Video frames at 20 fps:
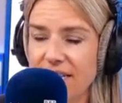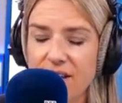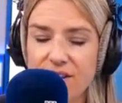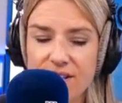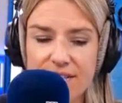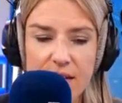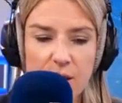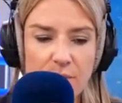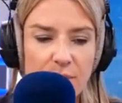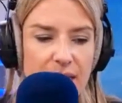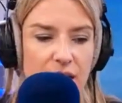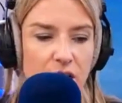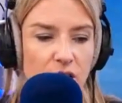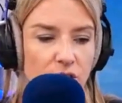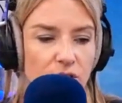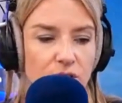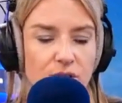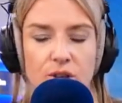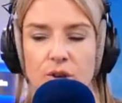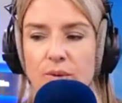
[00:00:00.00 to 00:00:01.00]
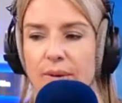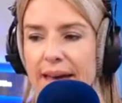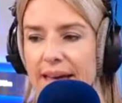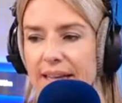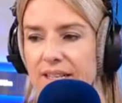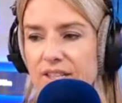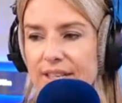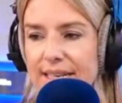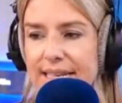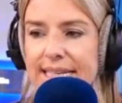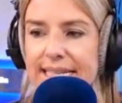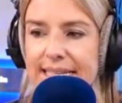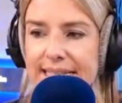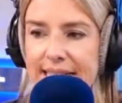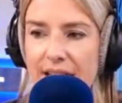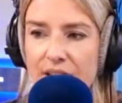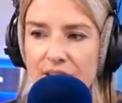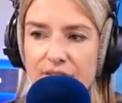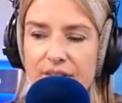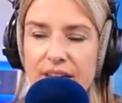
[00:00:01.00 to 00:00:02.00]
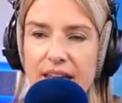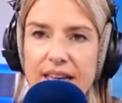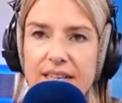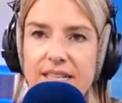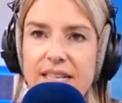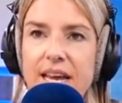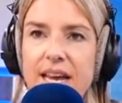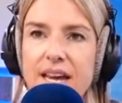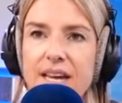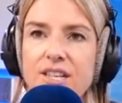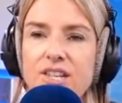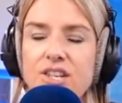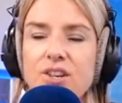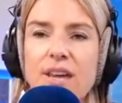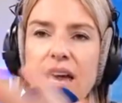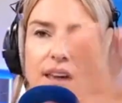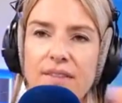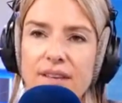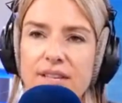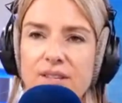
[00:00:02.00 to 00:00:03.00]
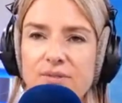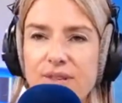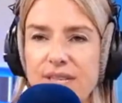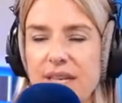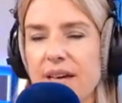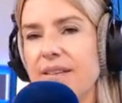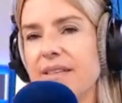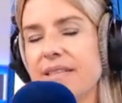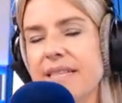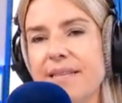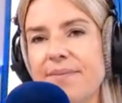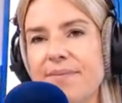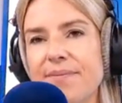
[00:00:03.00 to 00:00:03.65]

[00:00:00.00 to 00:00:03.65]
So tell me who you actually surveyed to get these results.